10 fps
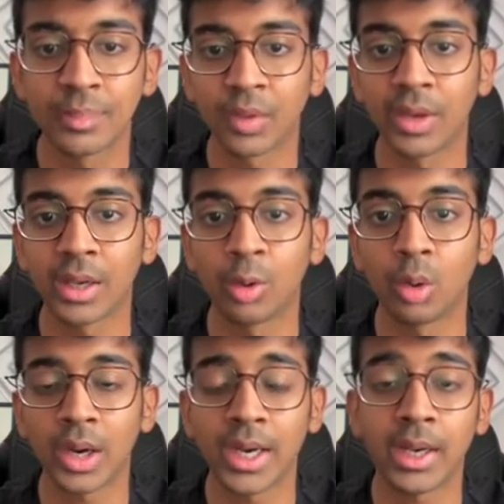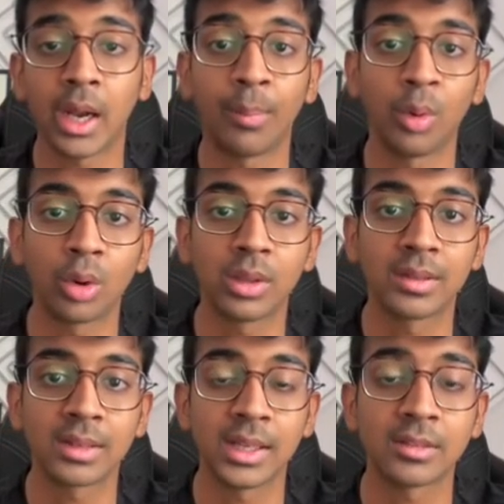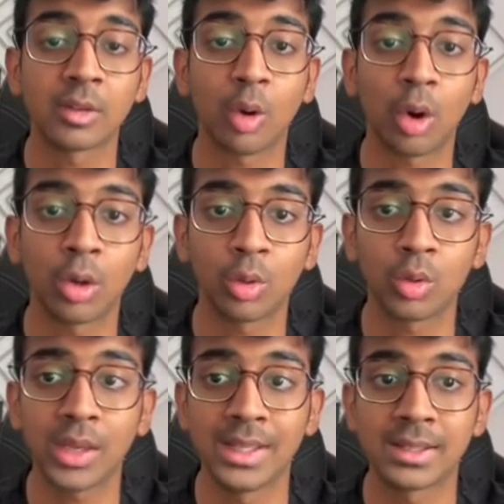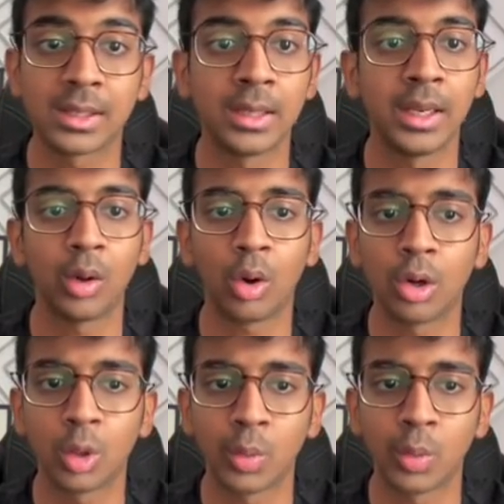We can go ahead and upload this list onto Instantly, onto